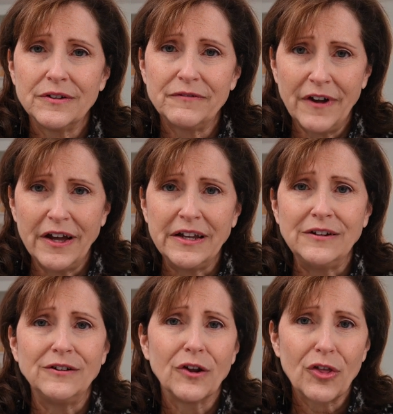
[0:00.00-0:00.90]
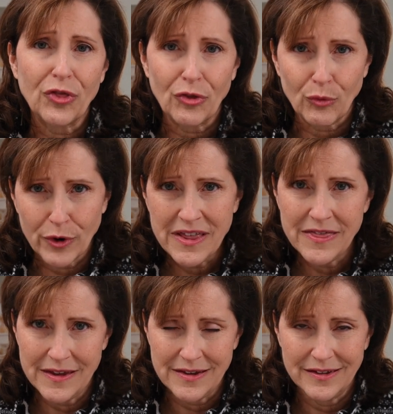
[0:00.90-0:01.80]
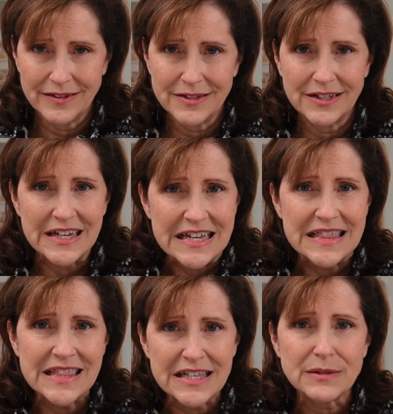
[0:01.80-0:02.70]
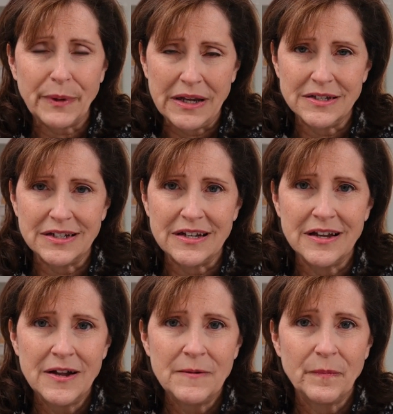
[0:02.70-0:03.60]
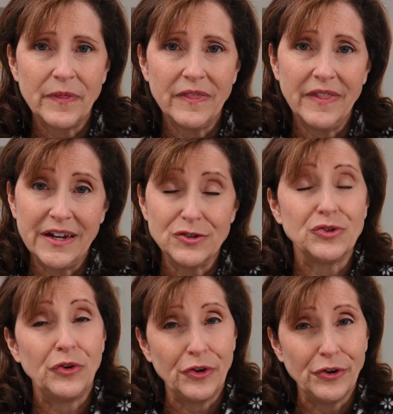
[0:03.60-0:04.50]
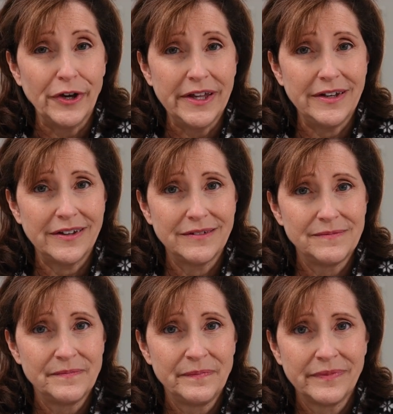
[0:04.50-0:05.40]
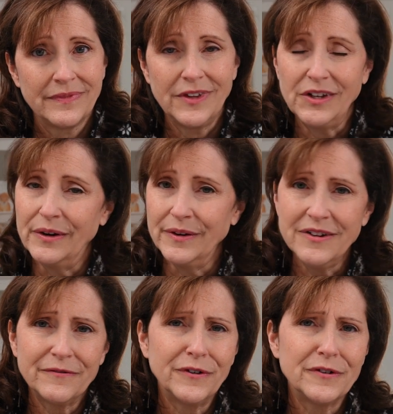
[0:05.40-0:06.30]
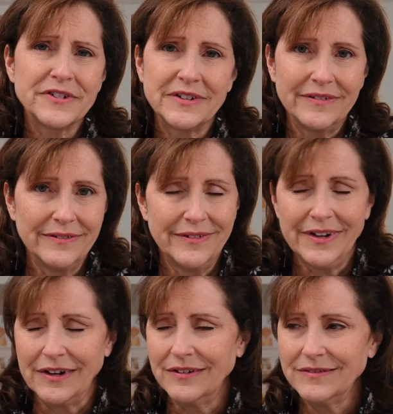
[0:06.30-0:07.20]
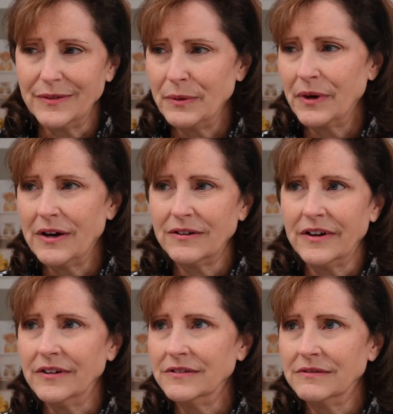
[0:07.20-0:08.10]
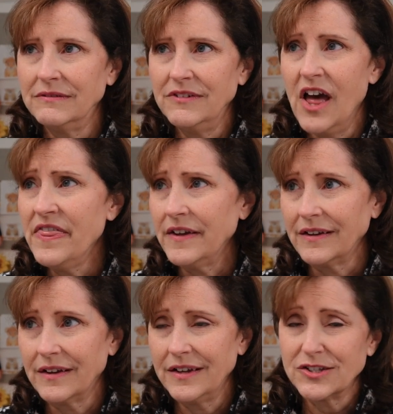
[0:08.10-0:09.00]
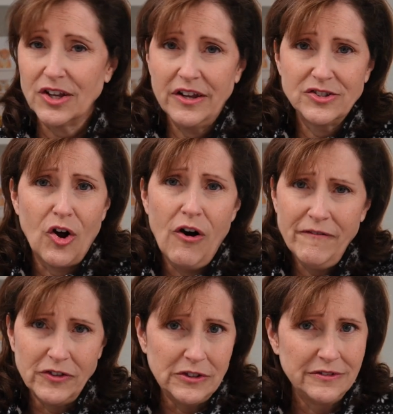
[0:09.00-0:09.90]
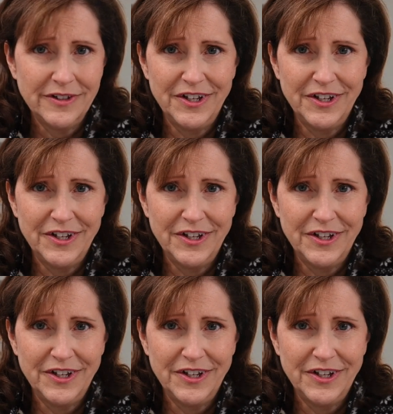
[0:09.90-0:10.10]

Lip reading: find 3 things in this painting that is good. And at first, we would all go, nothing. It's awful,